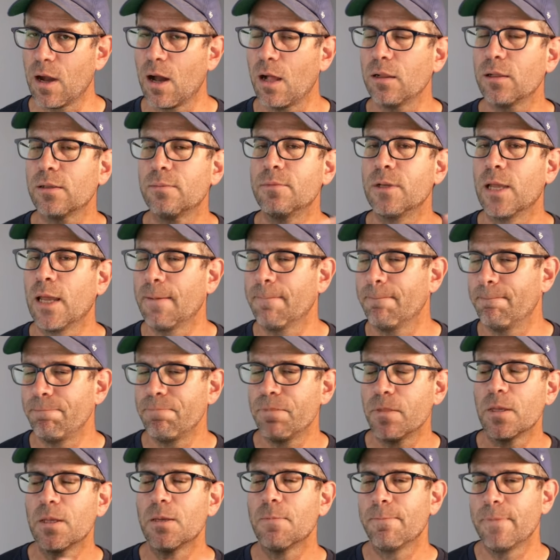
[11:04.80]
column name
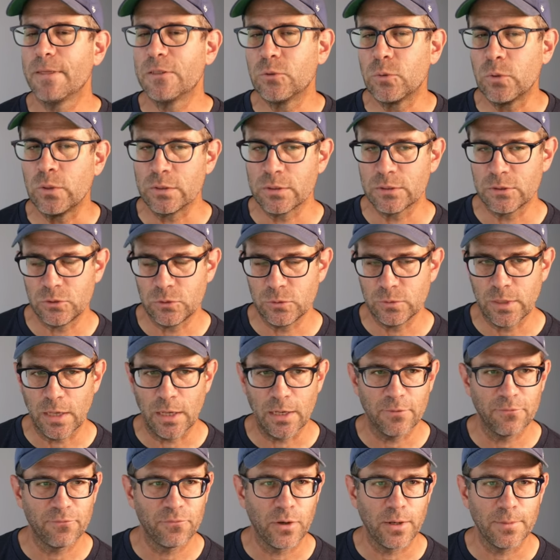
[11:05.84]
between the two
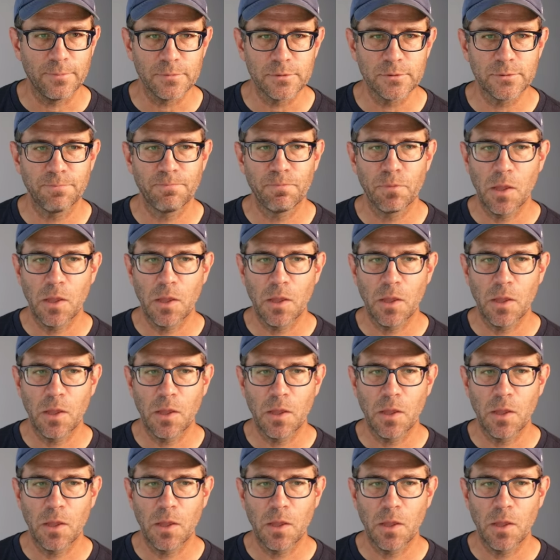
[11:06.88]
data frames.